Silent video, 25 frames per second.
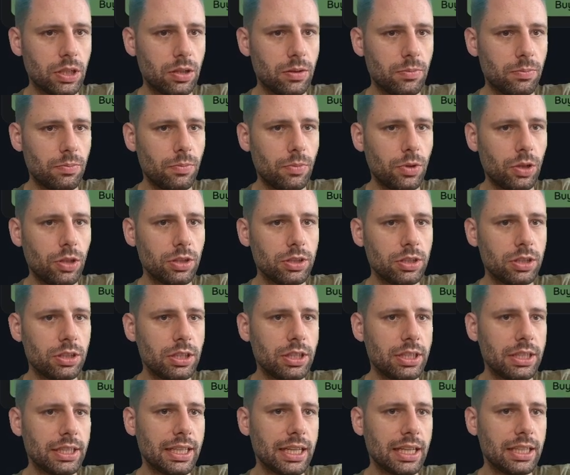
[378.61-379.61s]
MON
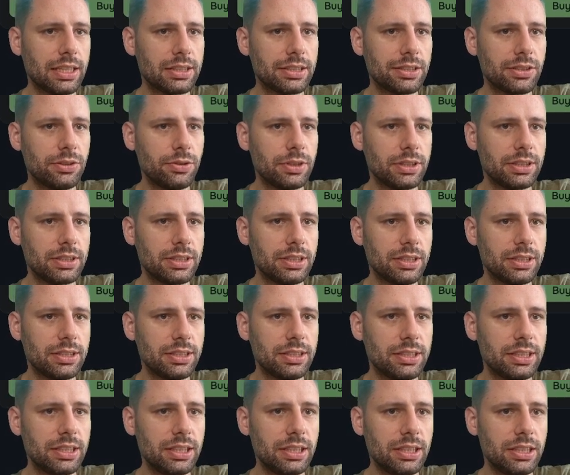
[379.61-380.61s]
against
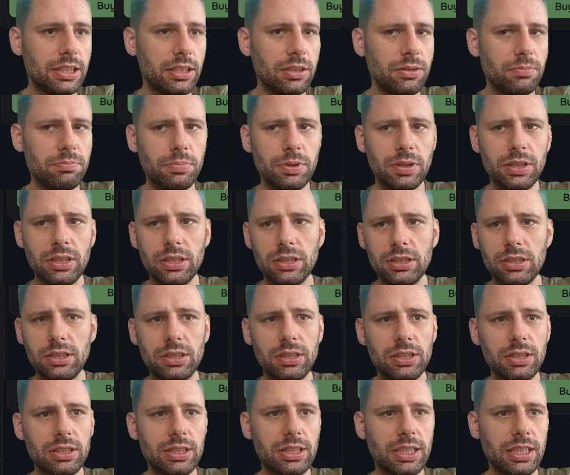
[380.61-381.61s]
USDC, but
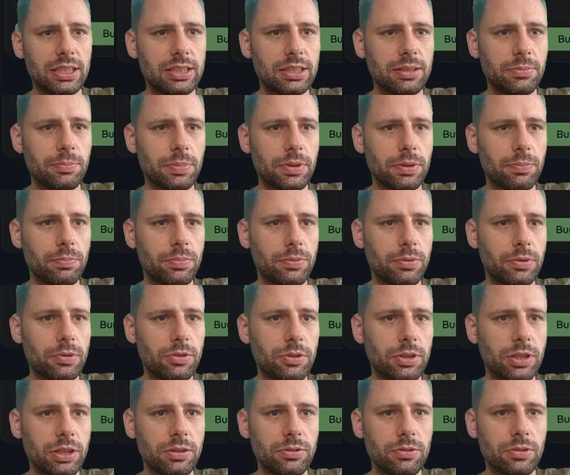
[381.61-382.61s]
that's a bit
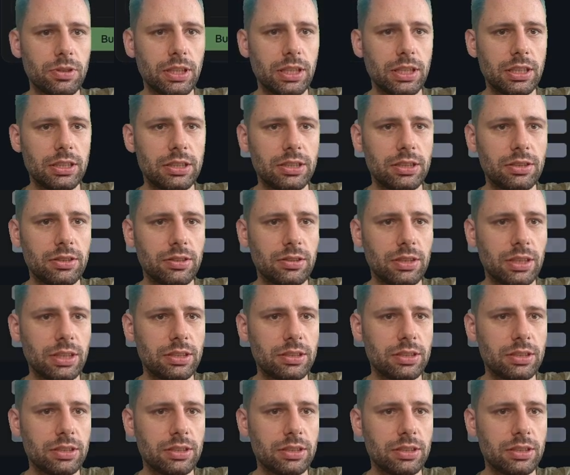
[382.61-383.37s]
boring, right? So let's